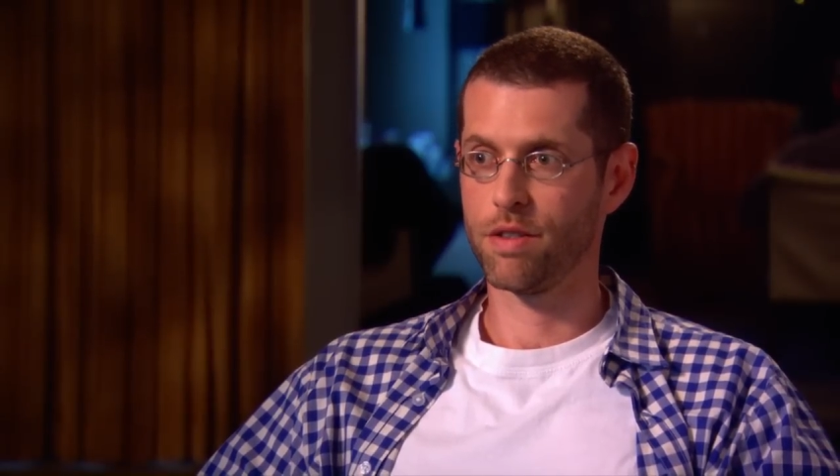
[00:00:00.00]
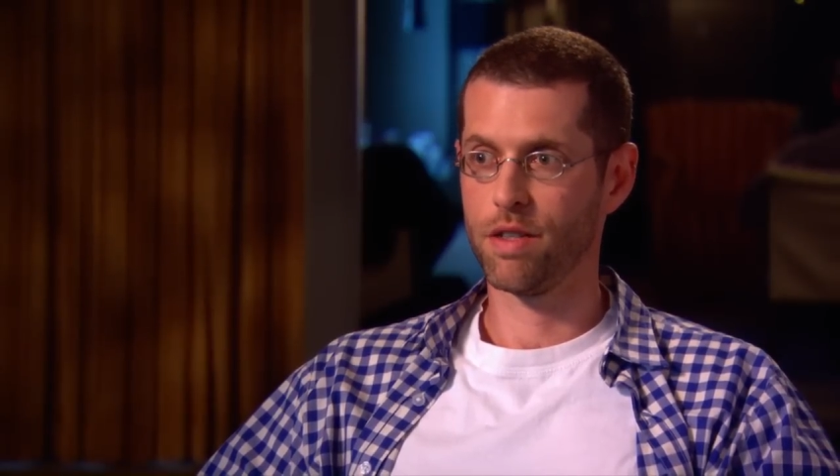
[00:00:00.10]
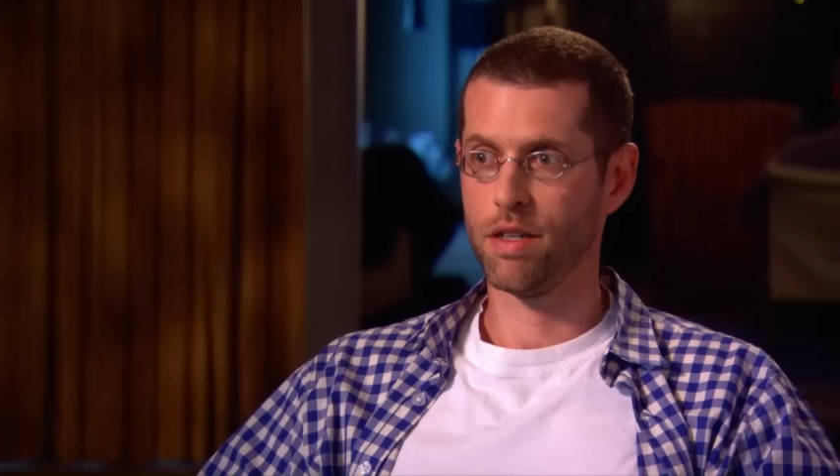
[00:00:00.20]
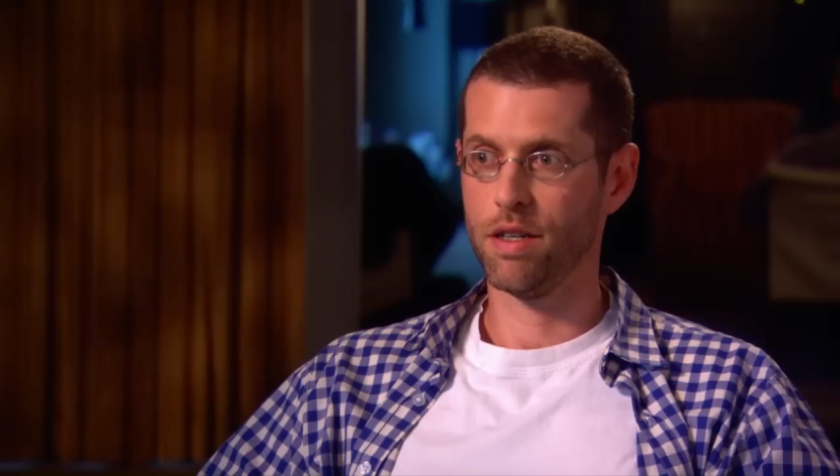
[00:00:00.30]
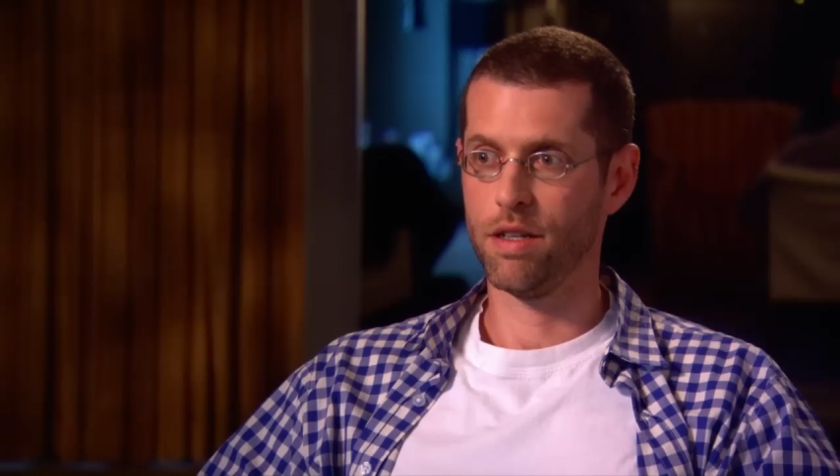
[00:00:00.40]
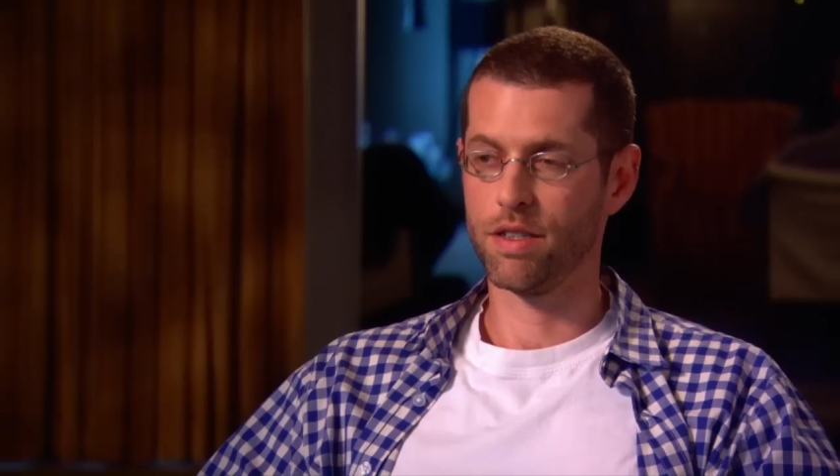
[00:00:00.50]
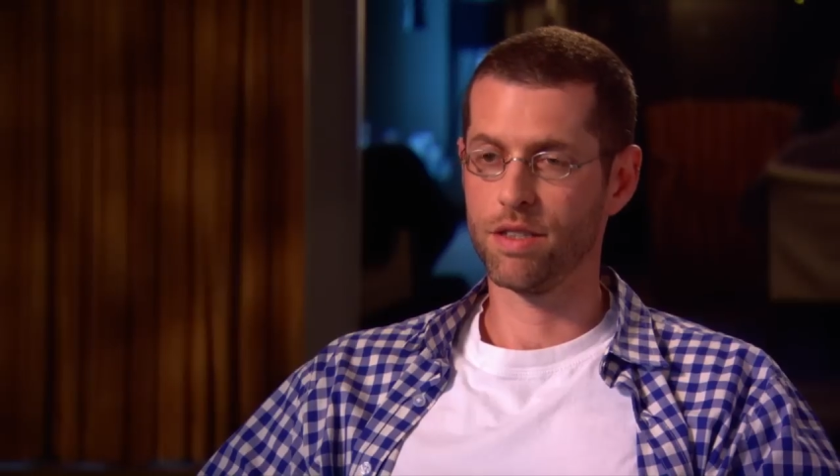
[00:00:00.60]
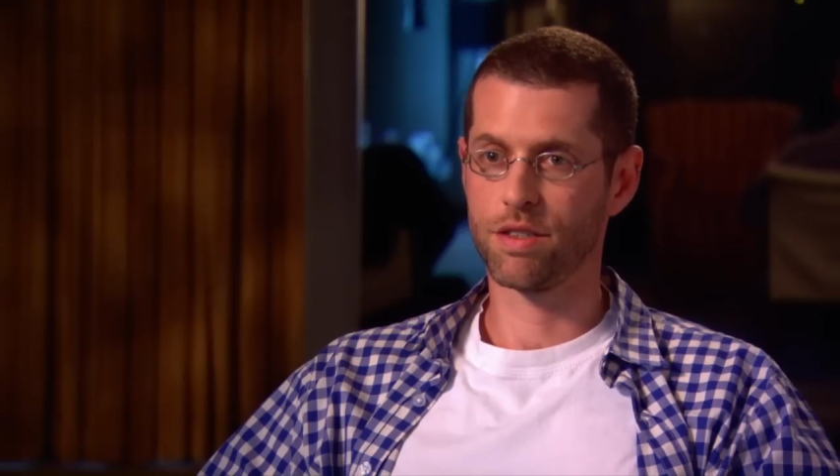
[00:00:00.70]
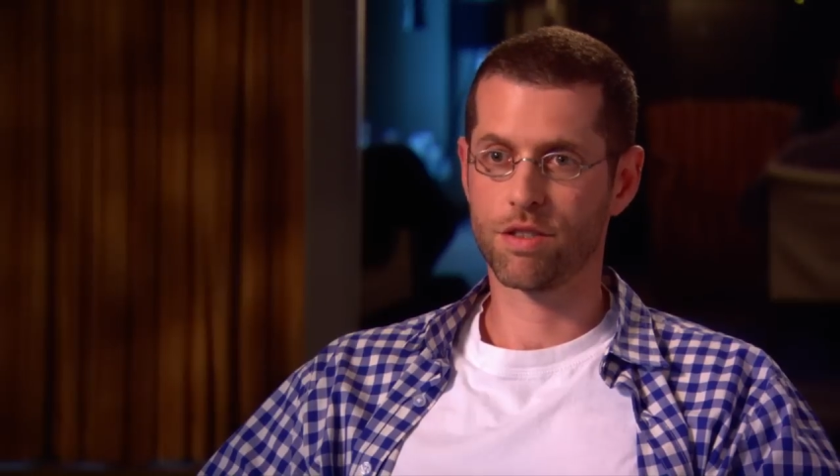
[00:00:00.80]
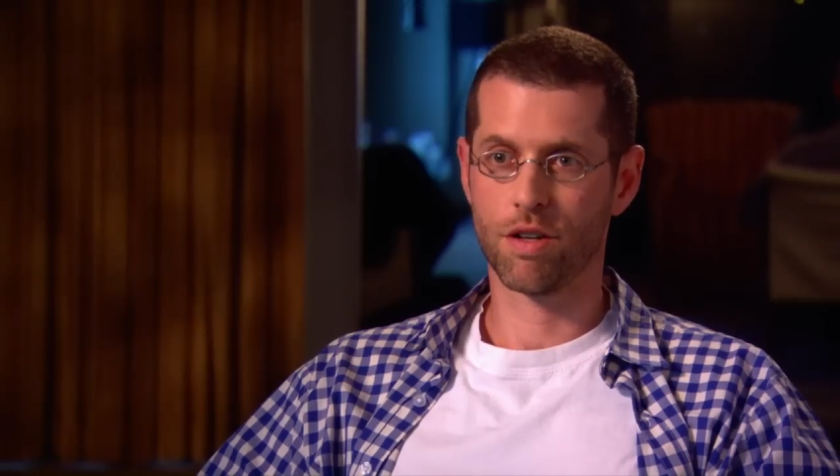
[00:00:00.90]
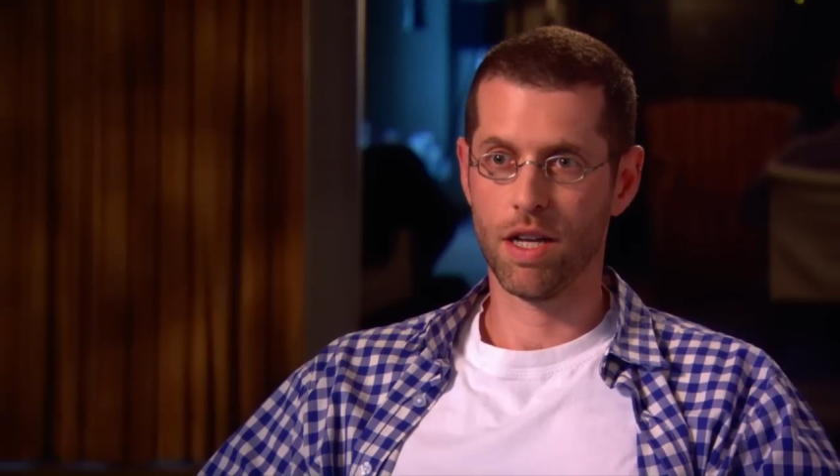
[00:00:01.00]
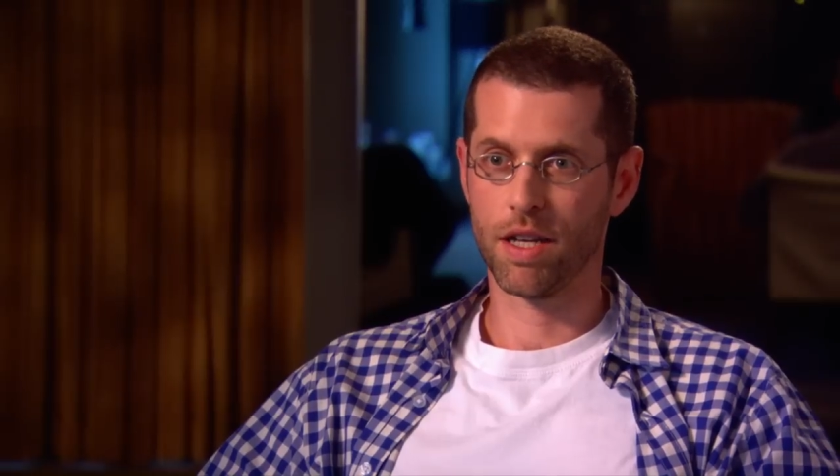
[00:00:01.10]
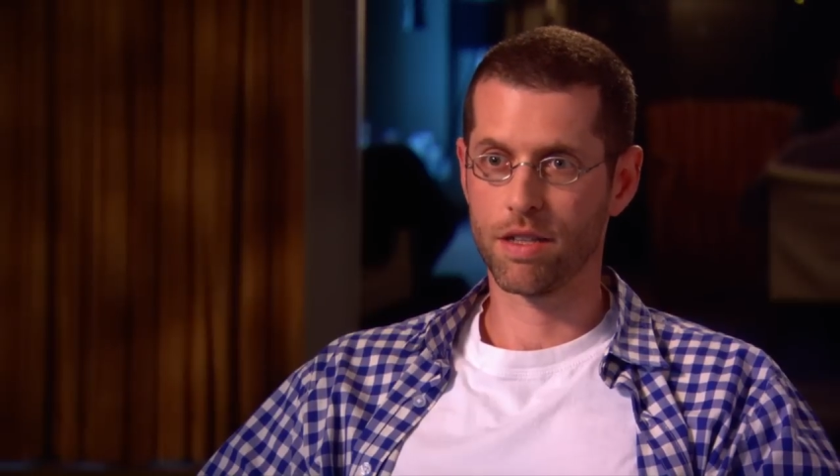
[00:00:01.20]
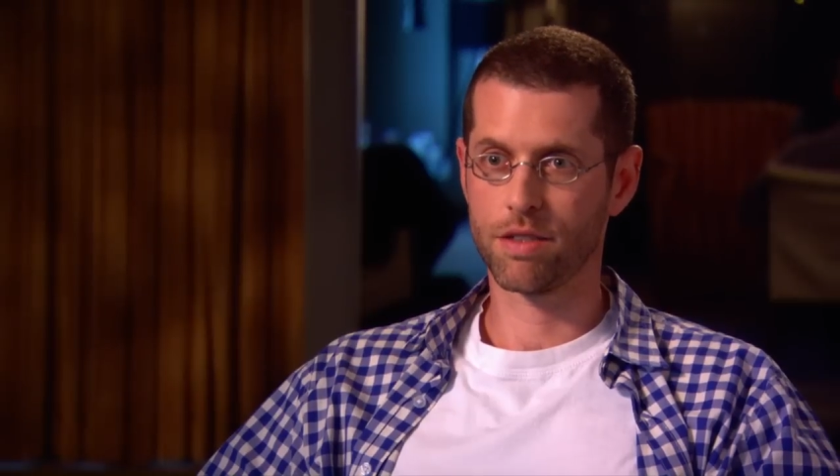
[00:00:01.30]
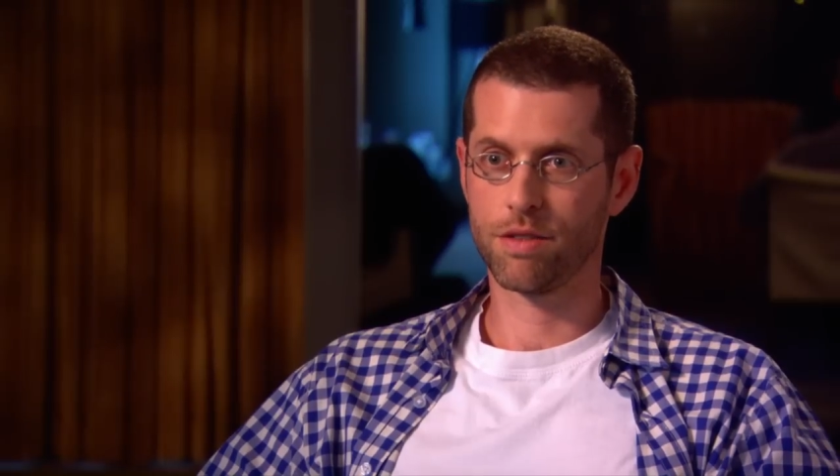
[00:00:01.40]
uh, is
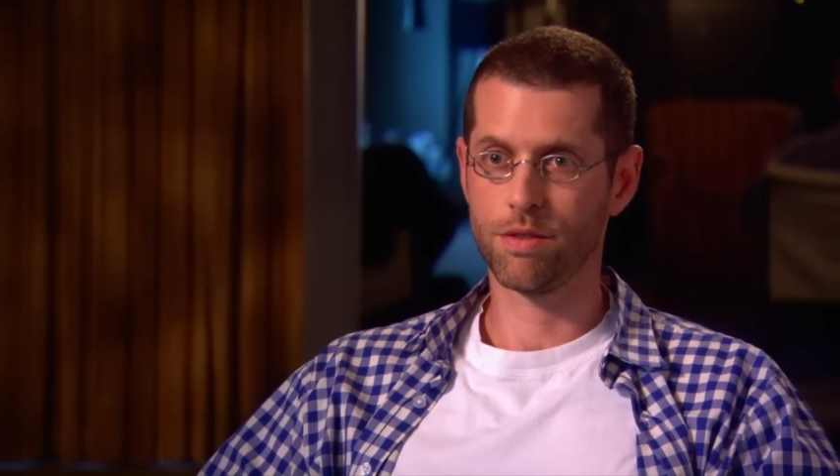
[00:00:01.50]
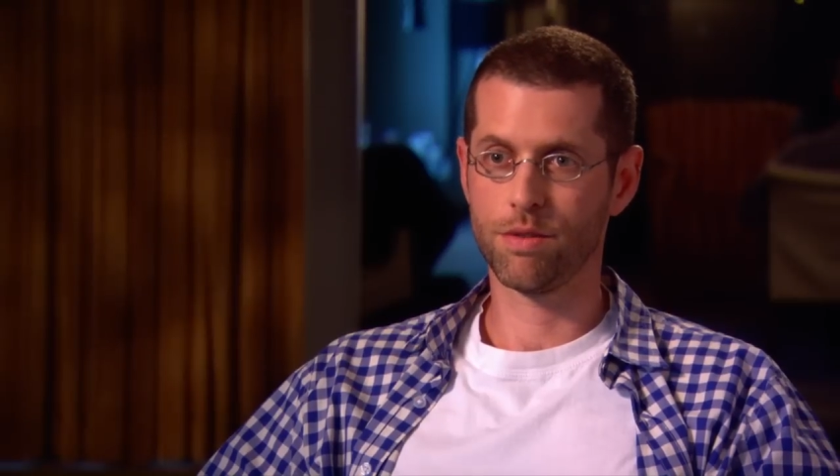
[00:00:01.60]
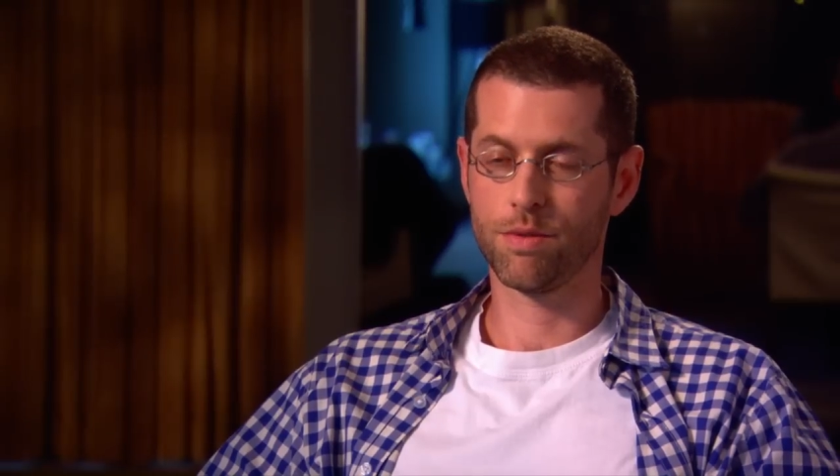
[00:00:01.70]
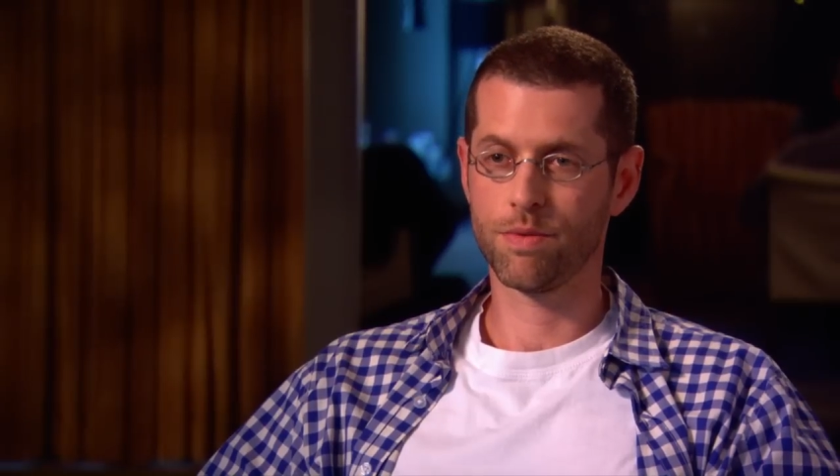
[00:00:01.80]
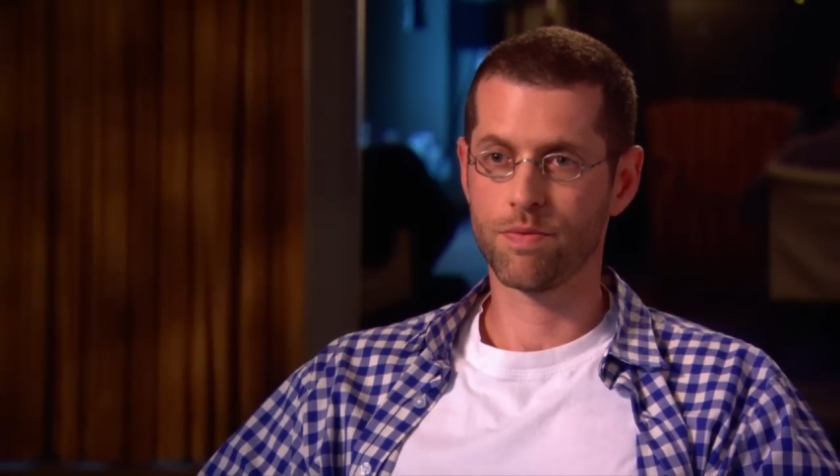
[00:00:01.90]
trying to